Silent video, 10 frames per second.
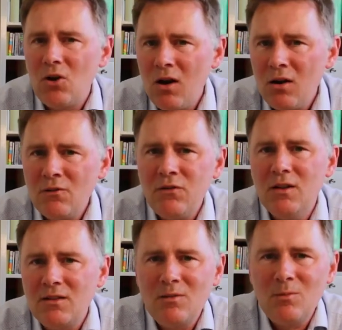
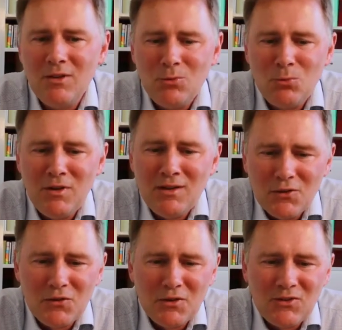conflicts between
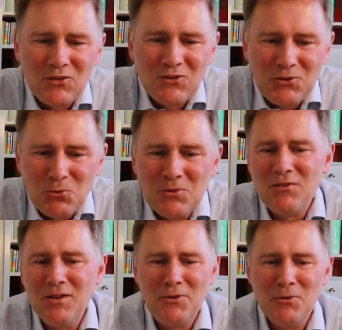different schools
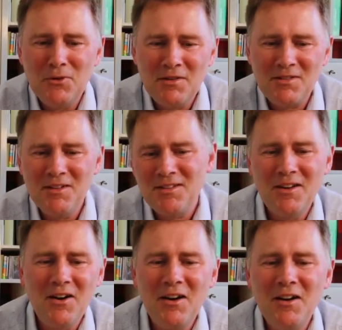of linguistics
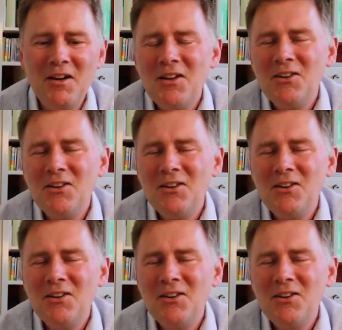that are